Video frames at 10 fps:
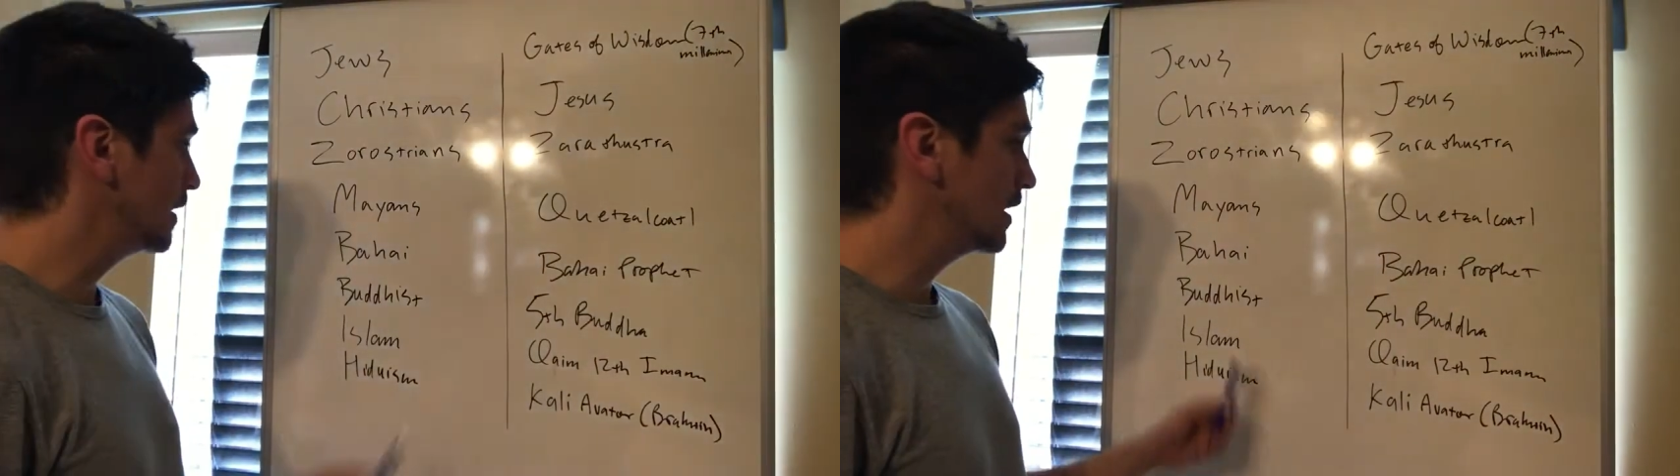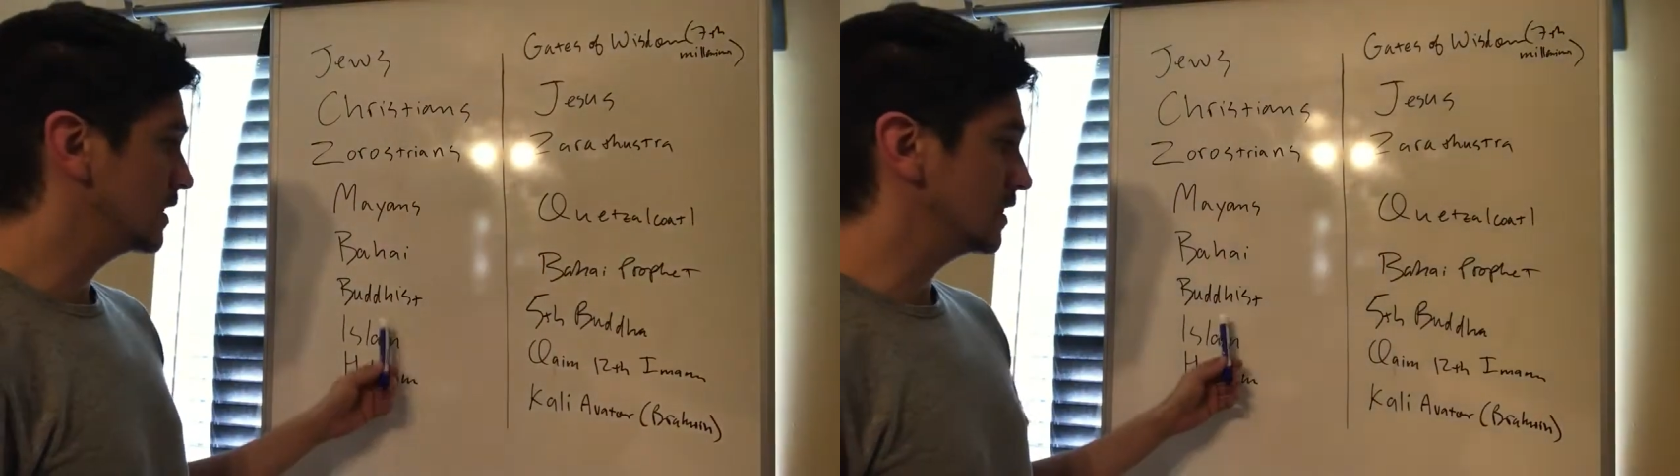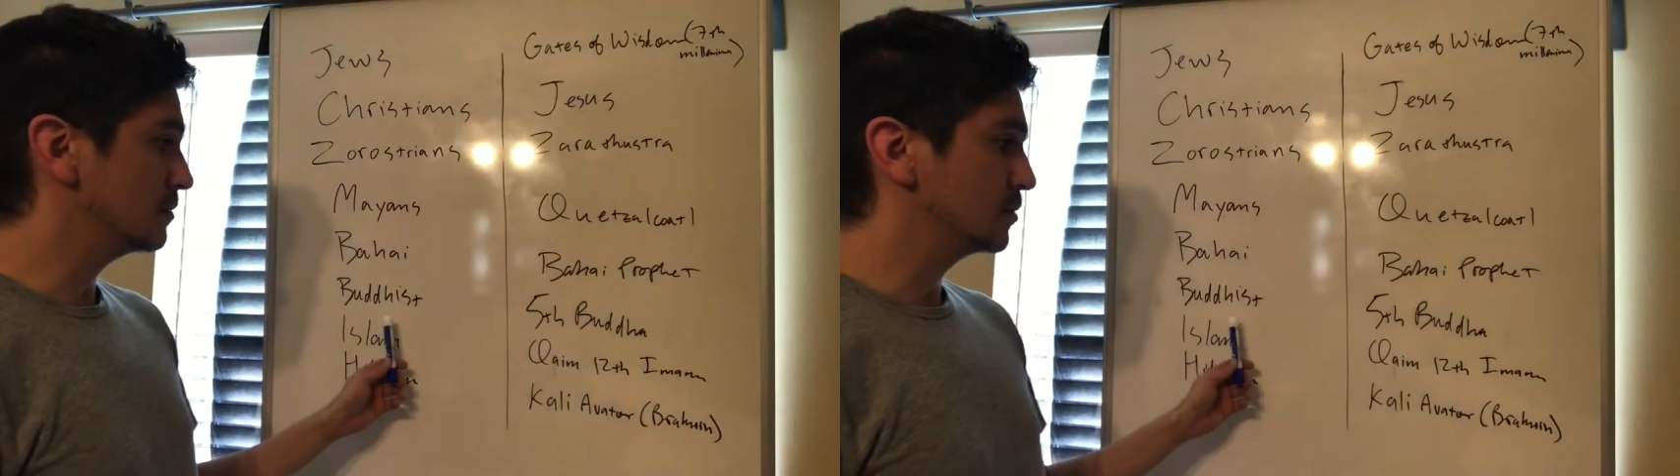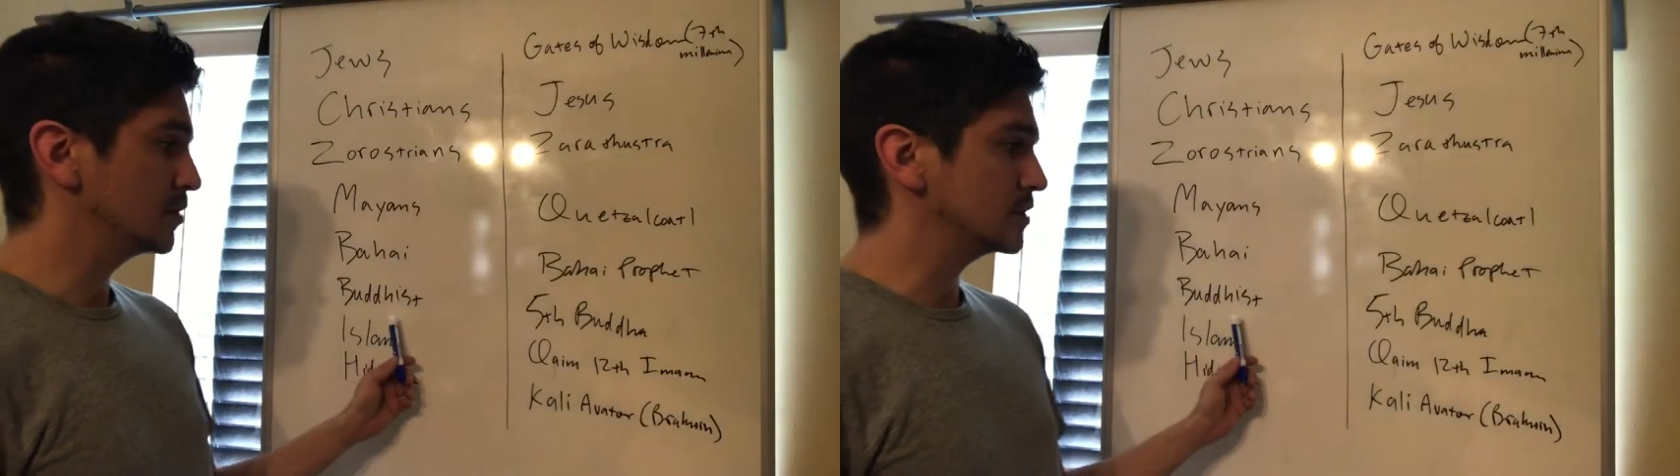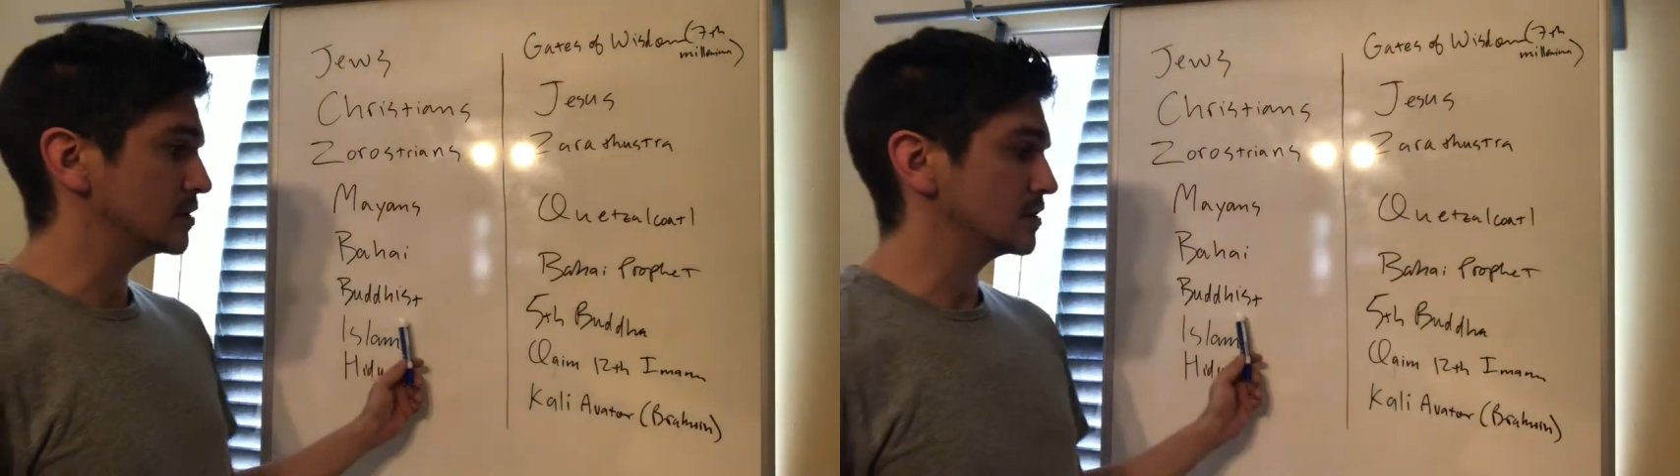And then the
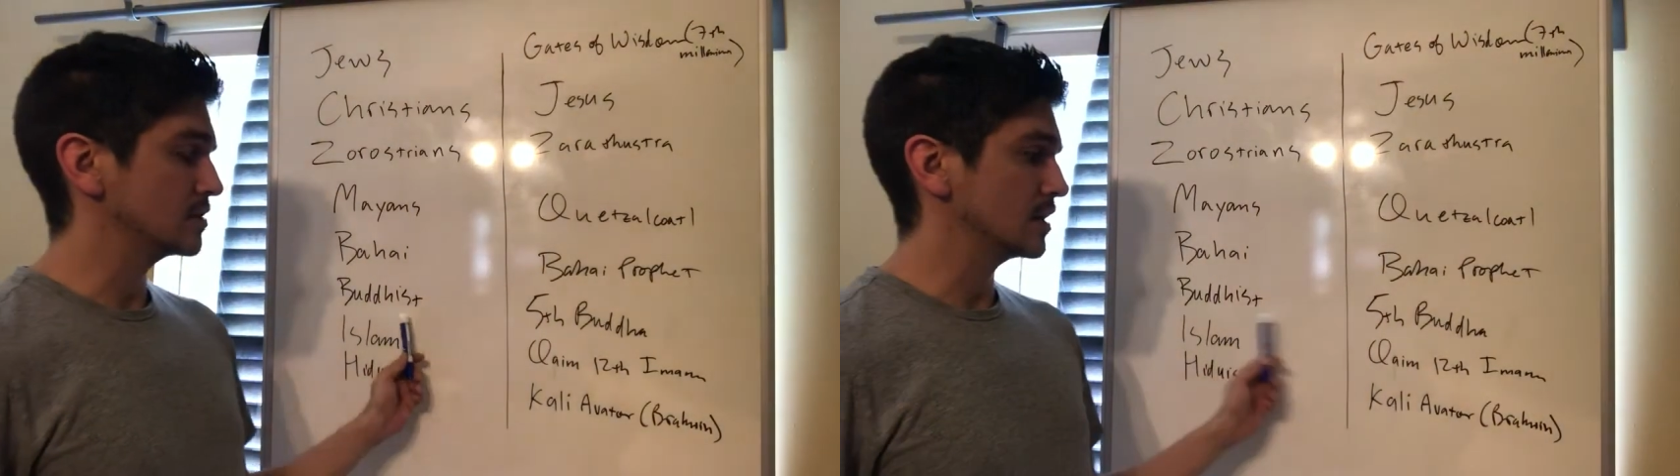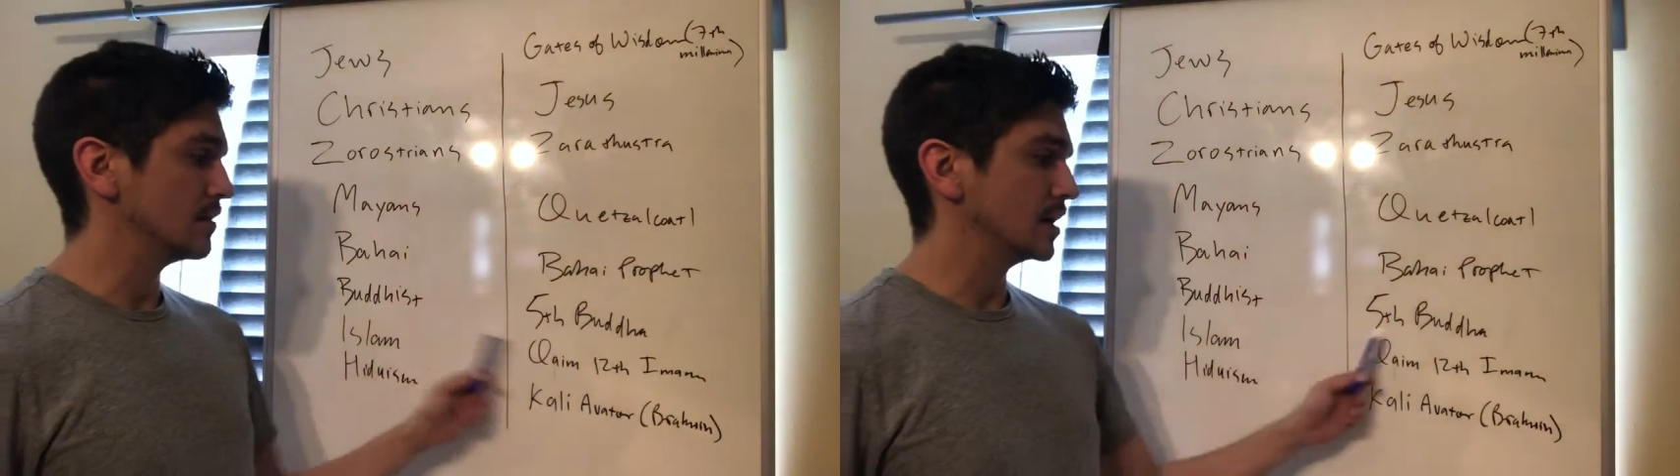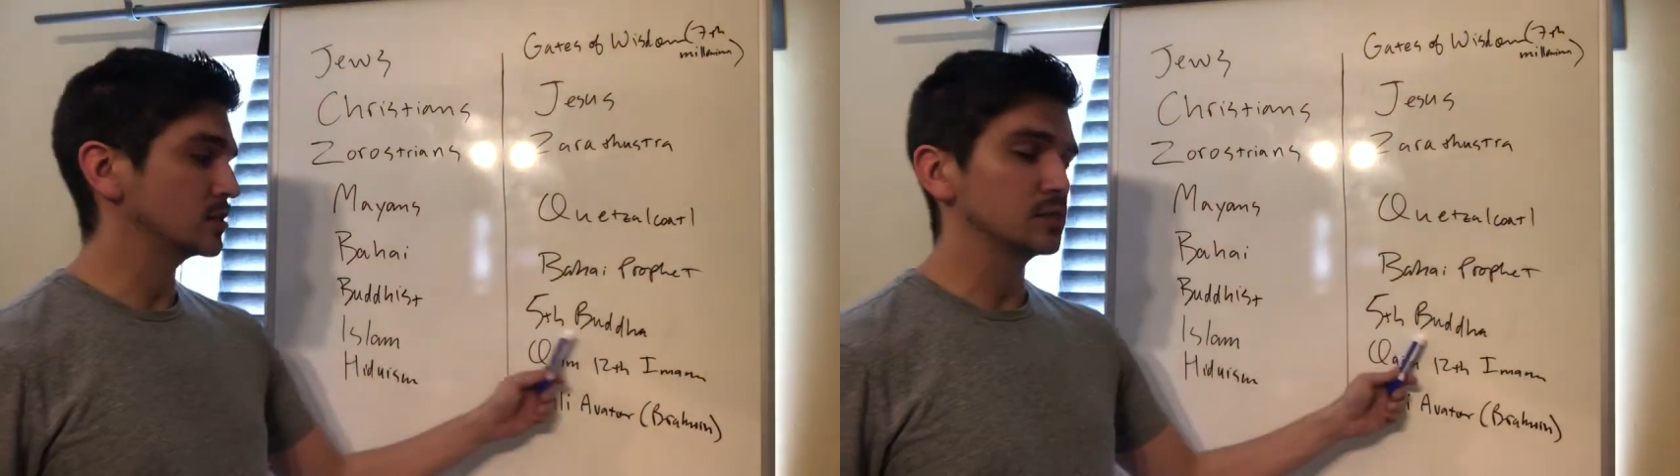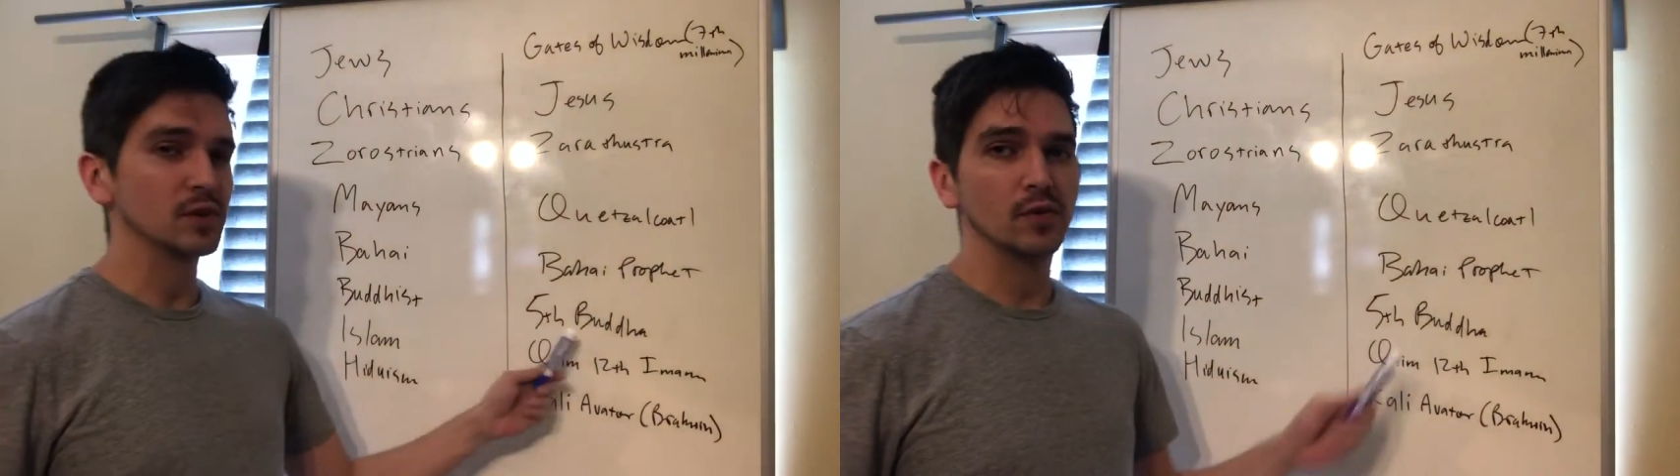Buddhists have actually been